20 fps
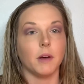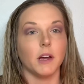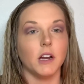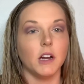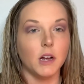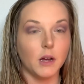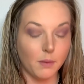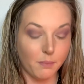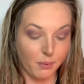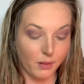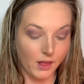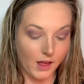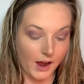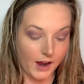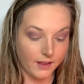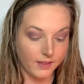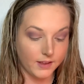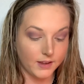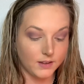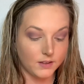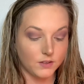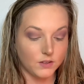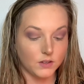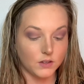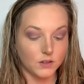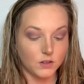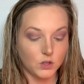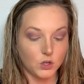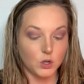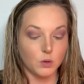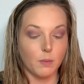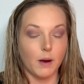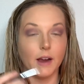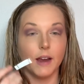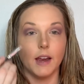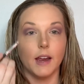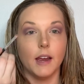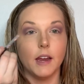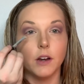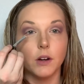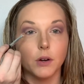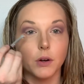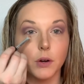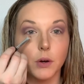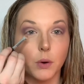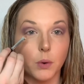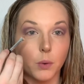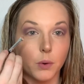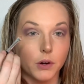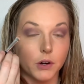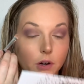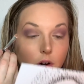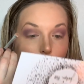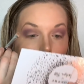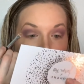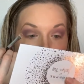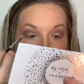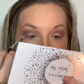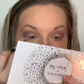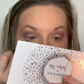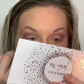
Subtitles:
going to apply this to my inner corner on my